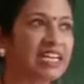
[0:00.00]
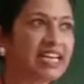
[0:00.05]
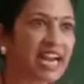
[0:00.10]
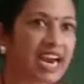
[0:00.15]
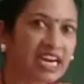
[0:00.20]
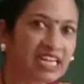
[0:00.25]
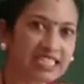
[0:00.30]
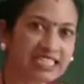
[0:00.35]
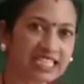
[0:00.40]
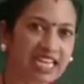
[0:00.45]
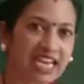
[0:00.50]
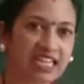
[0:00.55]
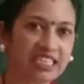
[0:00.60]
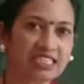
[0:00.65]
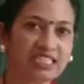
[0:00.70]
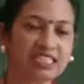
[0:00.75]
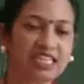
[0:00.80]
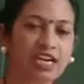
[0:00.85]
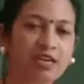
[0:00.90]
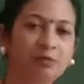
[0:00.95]
dead
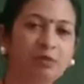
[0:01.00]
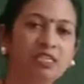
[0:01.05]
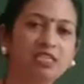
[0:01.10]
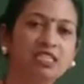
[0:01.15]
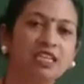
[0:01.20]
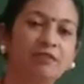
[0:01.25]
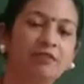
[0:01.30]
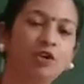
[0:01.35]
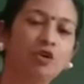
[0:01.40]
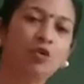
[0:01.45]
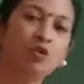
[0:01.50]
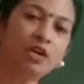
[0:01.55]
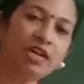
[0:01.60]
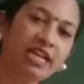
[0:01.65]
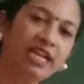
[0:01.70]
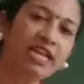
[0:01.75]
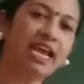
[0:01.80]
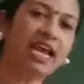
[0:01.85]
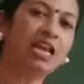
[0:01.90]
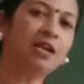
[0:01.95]
cells, that means they will
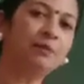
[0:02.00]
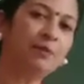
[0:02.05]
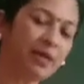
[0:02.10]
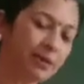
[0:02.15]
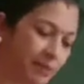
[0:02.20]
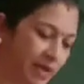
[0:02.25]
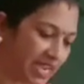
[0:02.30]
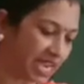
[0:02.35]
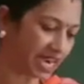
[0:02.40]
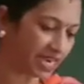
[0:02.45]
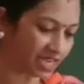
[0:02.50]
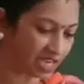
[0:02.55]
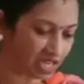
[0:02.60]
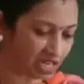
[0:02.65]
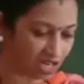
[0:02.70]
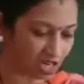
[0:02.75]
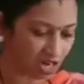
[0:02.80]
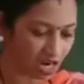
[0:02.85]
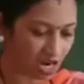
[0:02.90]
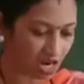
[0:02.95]
only help in
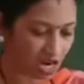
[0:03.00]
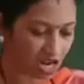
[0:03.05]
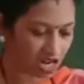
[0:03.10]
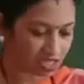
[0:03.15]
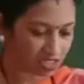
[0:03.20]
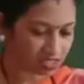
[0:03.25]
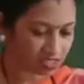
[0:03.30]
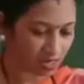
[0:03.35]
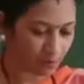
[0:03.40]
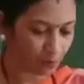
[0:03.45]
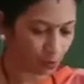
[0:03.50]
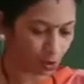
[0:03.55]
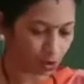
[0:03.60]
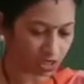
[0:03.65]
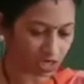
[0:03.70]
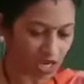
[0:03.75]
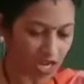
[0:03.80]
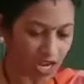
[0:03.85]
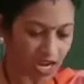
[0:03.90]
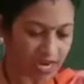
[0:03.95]
mechanical support.
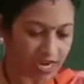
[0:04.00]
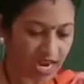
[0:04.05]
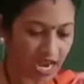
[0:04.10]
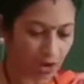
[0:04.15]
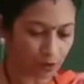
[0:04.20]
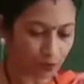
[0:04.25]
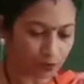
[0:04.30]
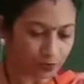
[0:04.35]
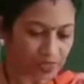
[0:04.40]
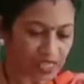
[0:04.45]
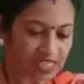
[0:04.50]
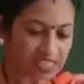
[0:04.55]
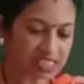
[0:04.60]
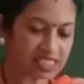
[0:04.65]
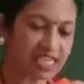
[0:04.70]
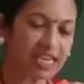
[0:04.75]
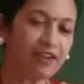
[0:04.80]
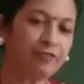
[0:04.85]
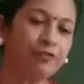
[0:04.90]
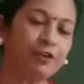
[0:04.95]
Now, sieve